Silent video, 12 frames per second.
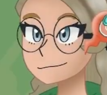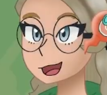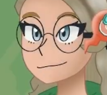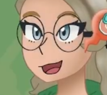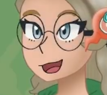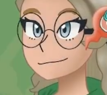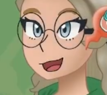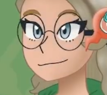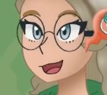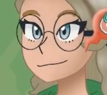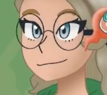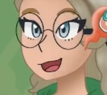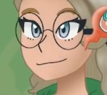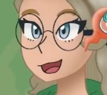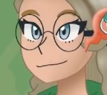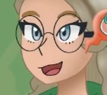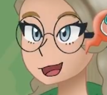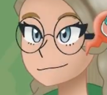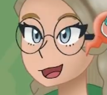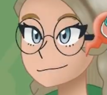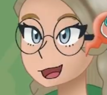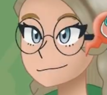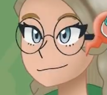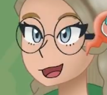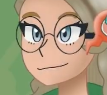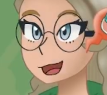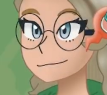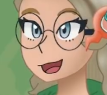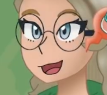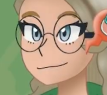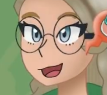so we can still go in for a chance on critical hit on